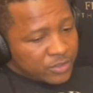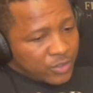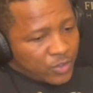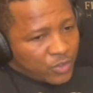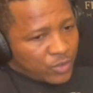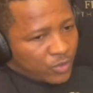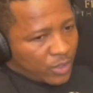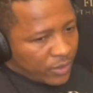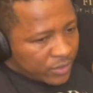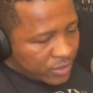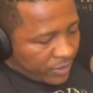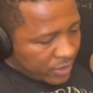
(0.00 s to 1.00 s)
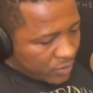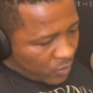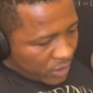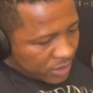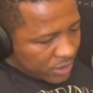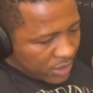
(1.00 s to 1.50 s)
to you. I was going to
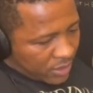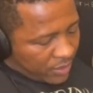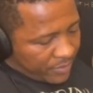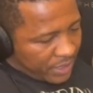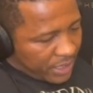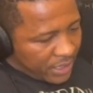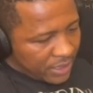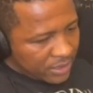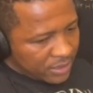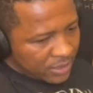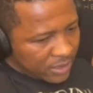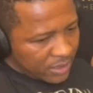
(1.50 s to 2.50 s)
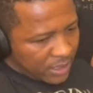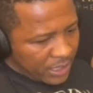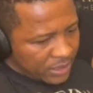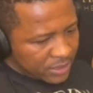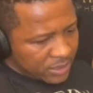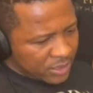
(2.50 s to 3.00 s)
watch the comedy in
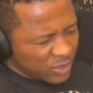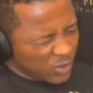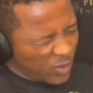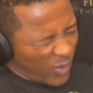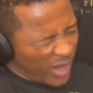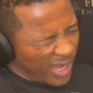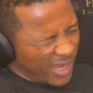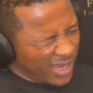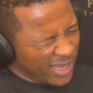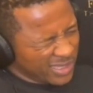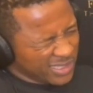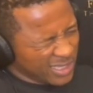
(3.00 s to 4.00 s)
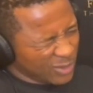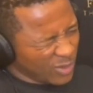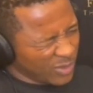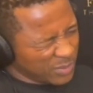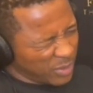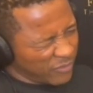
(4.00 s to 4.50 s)
Leicester Square. Tenjue
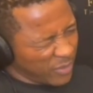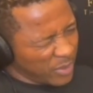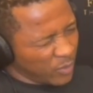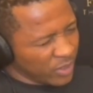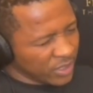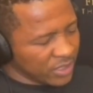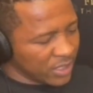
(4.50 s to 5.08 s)
was performing with